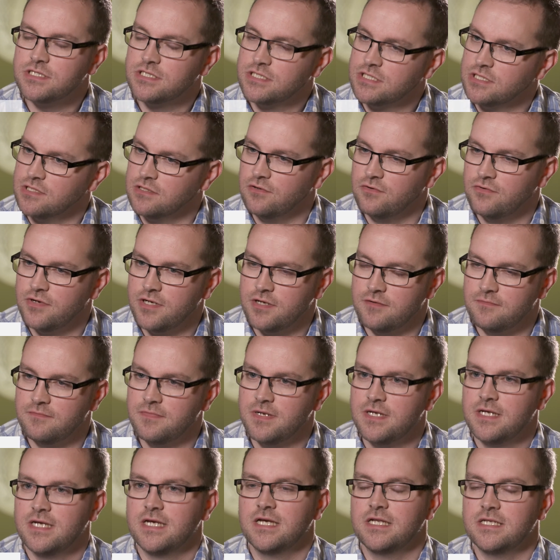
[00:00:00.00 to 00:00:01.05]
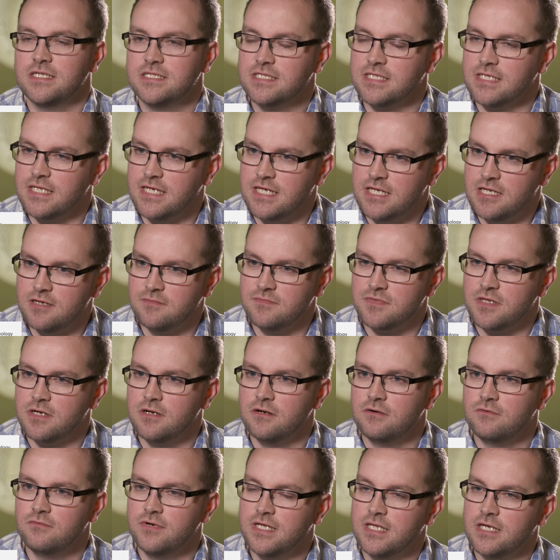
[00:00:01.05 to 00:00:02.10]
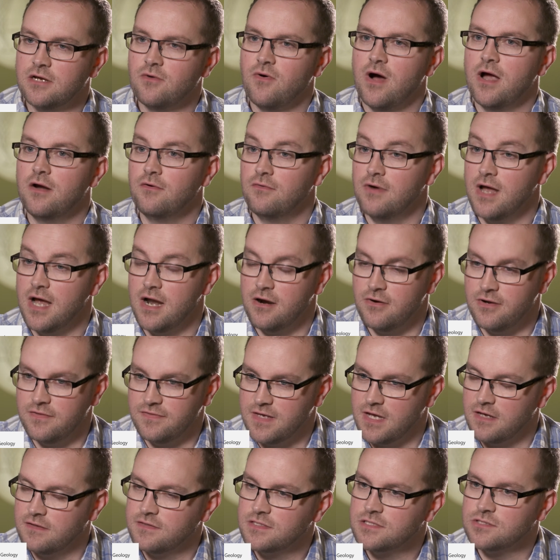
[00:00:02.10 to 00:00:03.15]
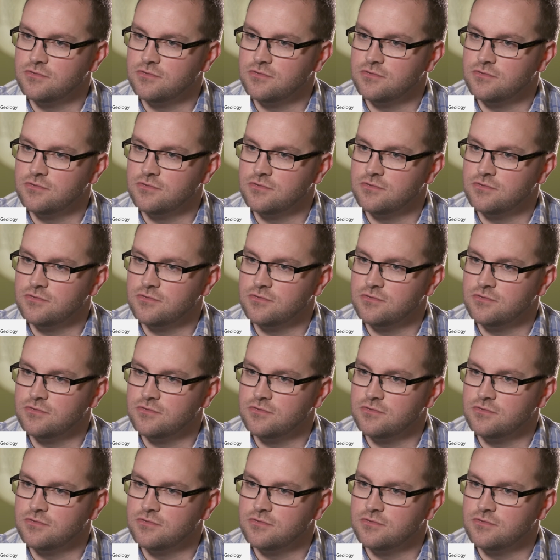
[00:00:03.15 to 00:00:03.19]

tellurium and selenium, that are really quite rare in the Earth's